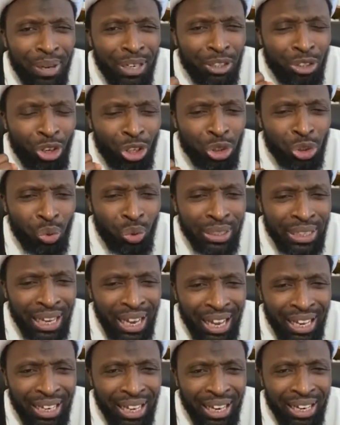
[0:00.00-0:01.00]
but not only
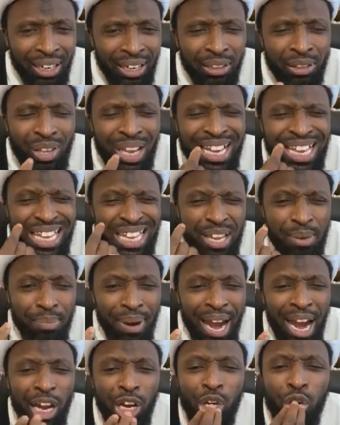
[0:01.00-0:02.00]
halal.
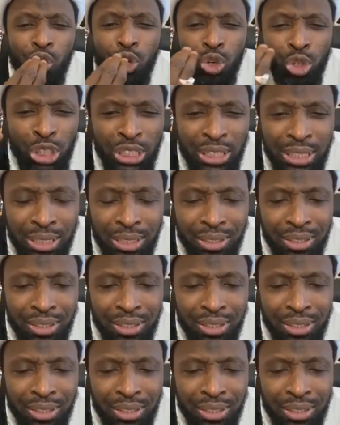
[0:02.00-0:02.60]
Tayyibah, good.